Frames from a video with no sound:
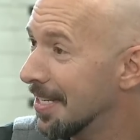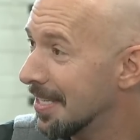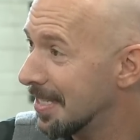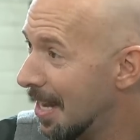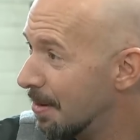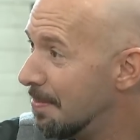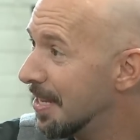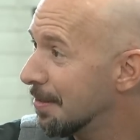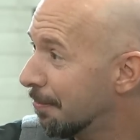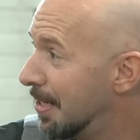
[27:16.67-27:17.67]
It says, how many
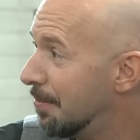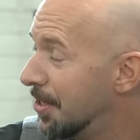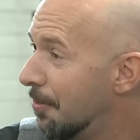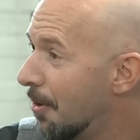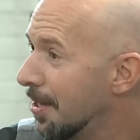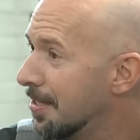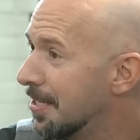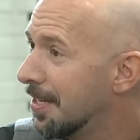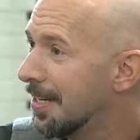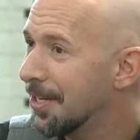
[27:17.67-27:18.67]
minutes of freedom do you
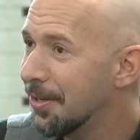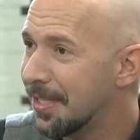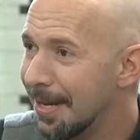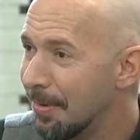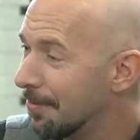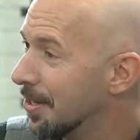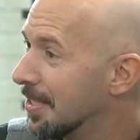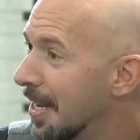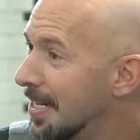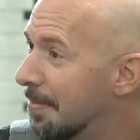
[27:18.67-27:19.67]
want? You say whatever it
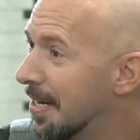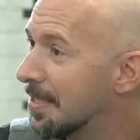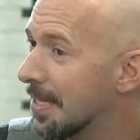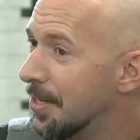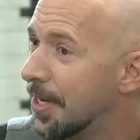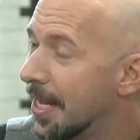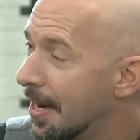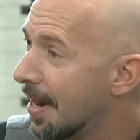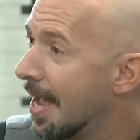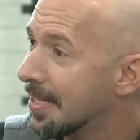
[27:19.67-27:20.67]
is, 90 minutes, and then you
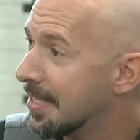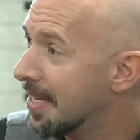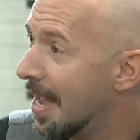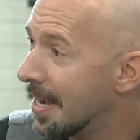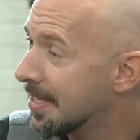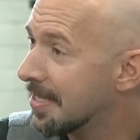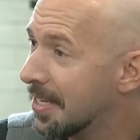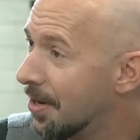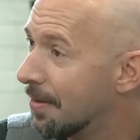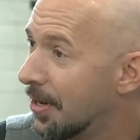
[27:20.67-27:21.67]
cannot the, access
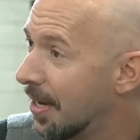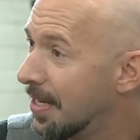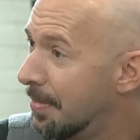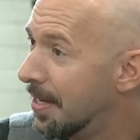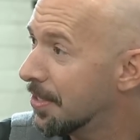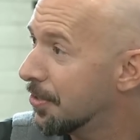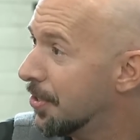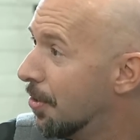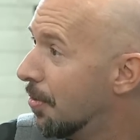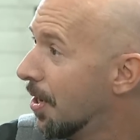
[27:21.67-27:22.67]
the internet for 90 minutes. There's
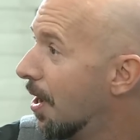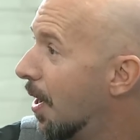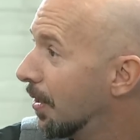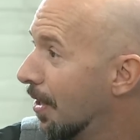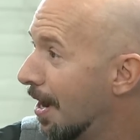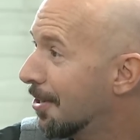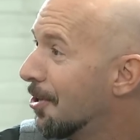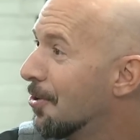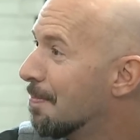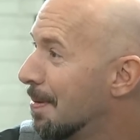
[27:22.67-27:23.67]
no mm-hmm. unlock code.